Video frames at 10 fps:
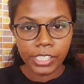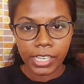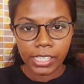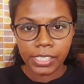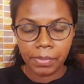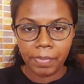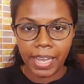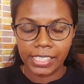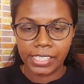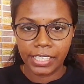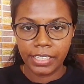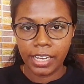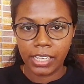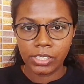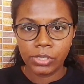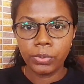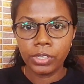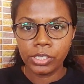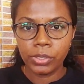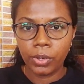Just imagine, as
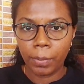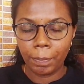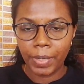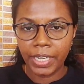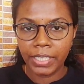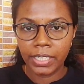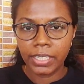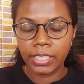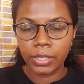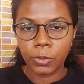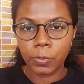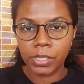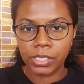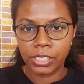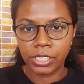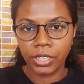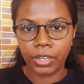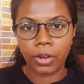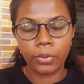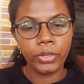soon as you completed the group
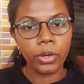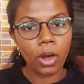discussion round,